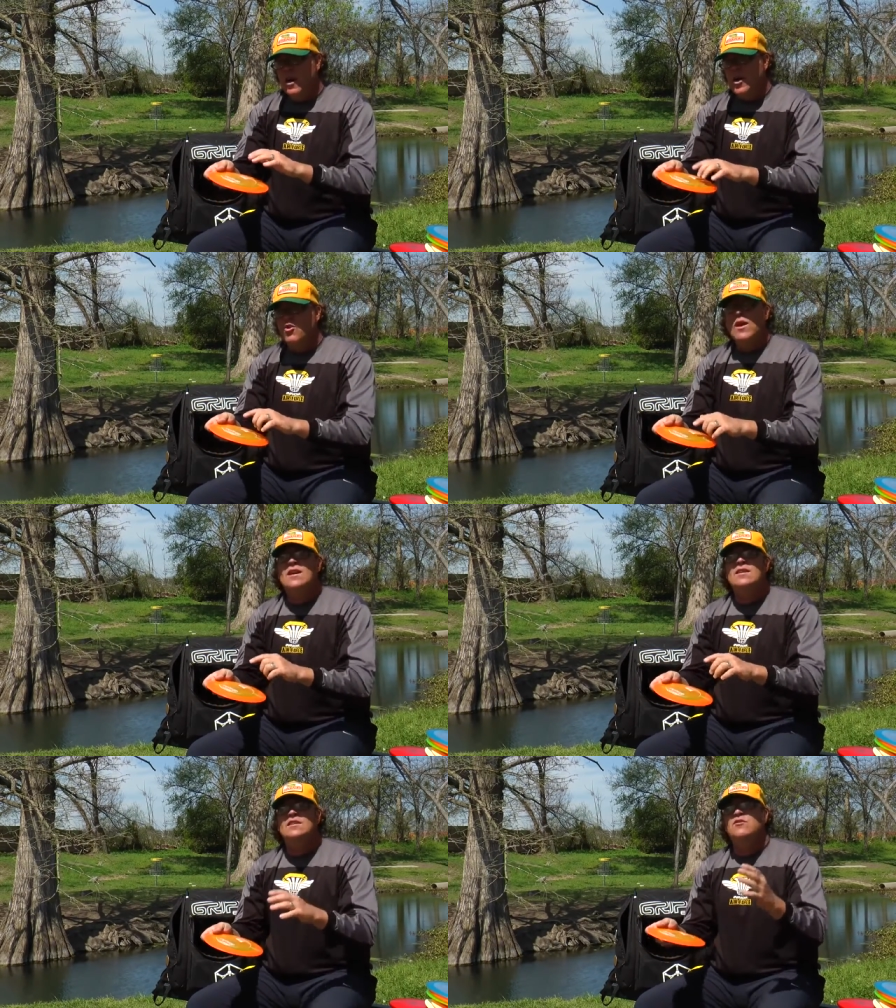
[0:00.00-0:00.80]
A
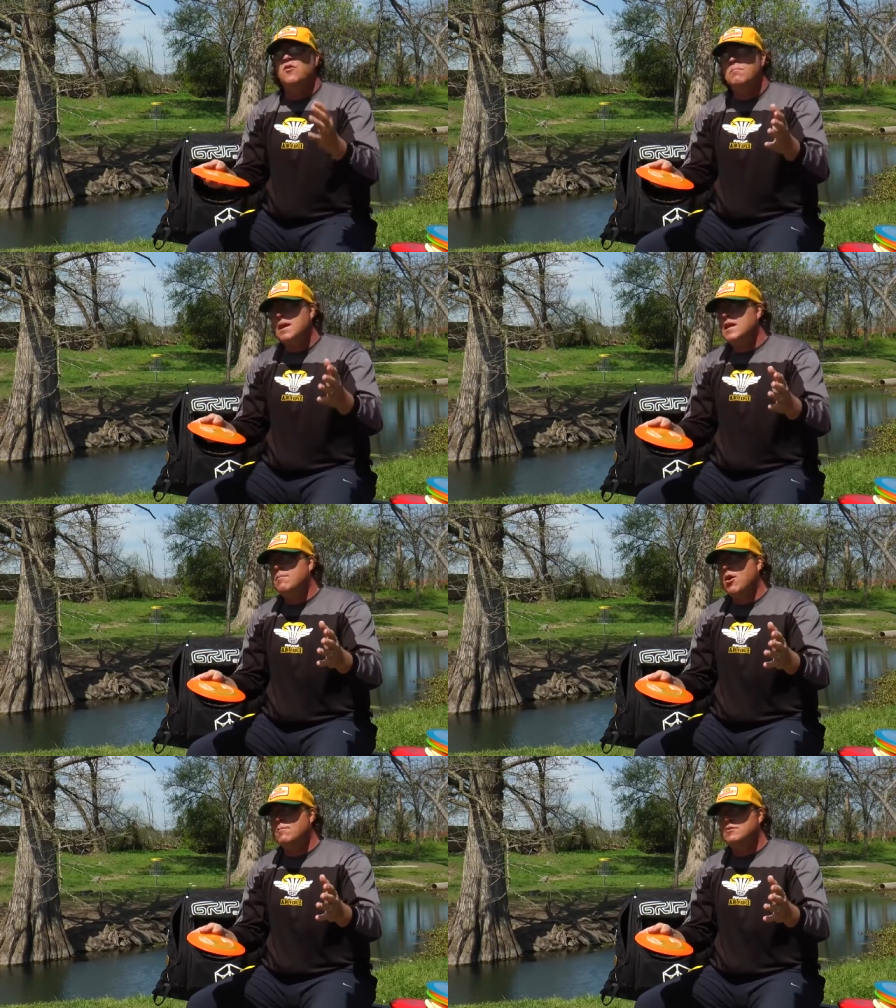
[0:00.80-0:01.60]
great disc for
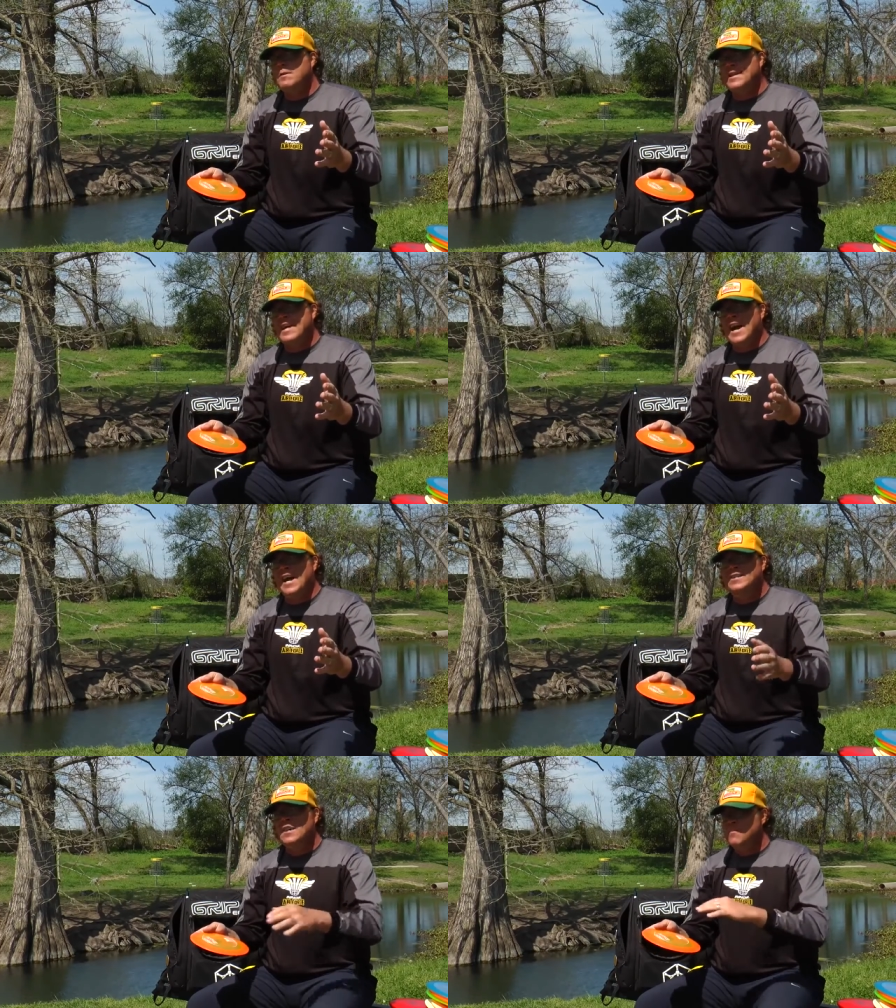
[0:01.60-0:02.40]
medium arm speed
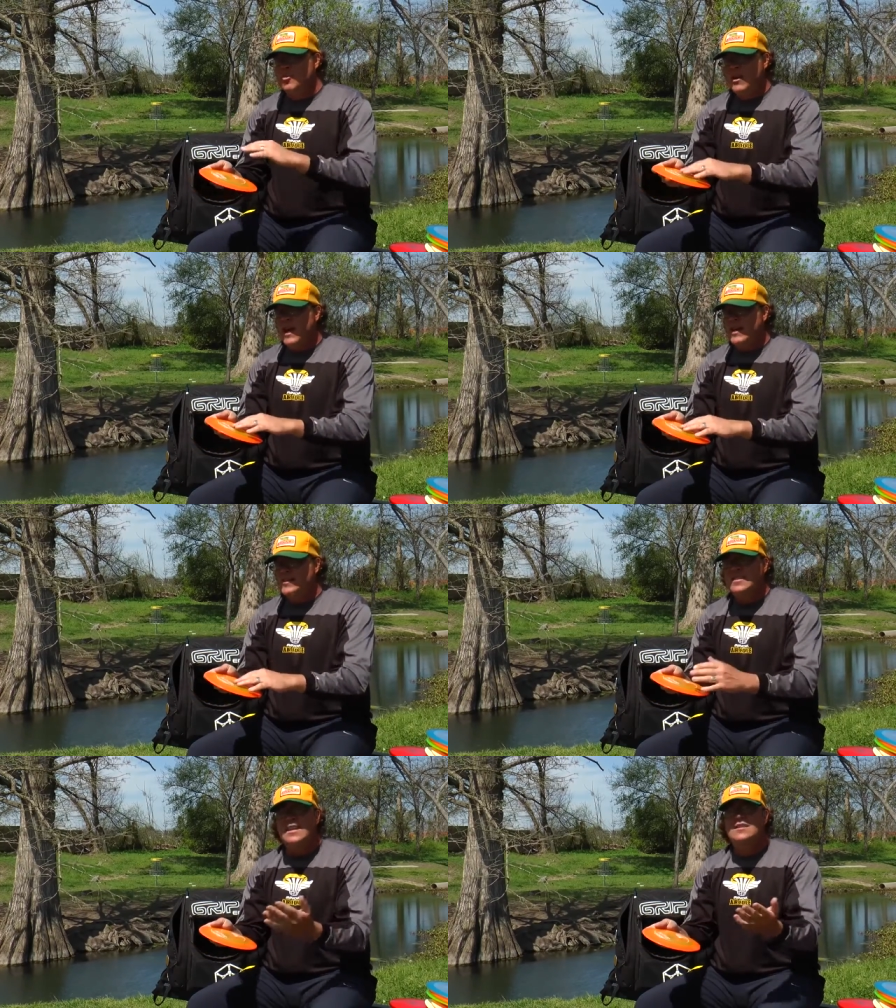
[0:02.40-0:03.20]
guys. You're not gonna
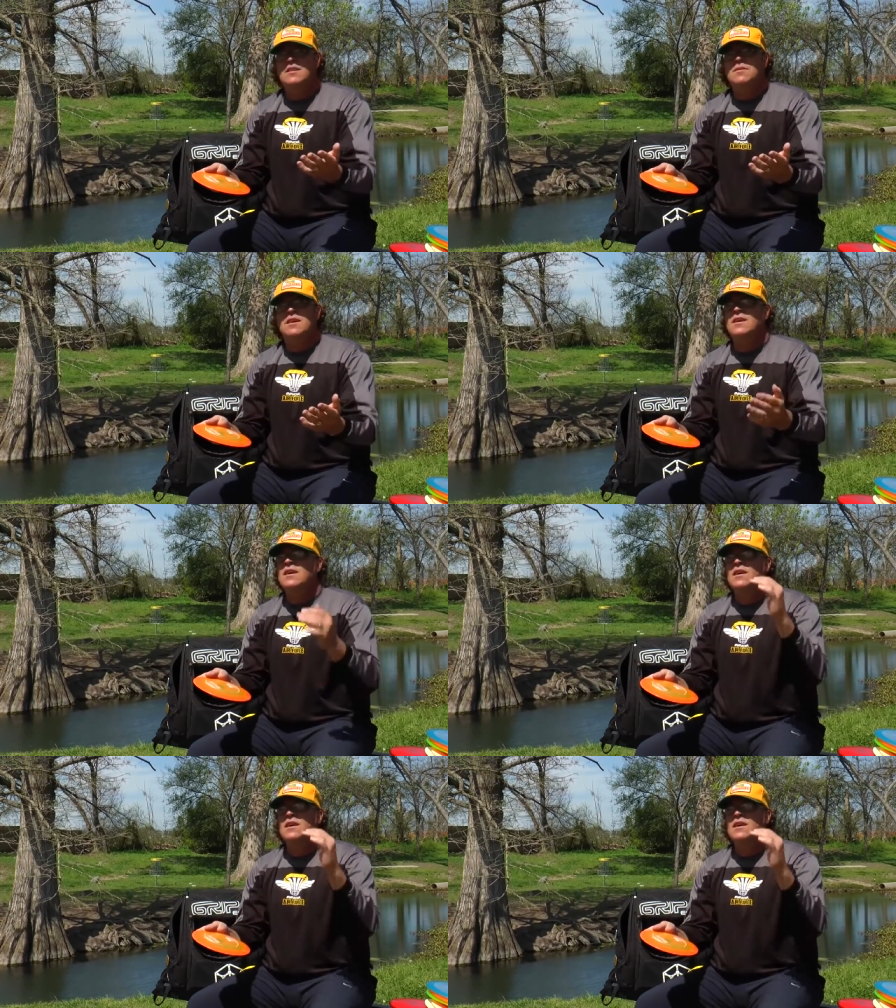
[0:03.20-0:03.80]
see some of the,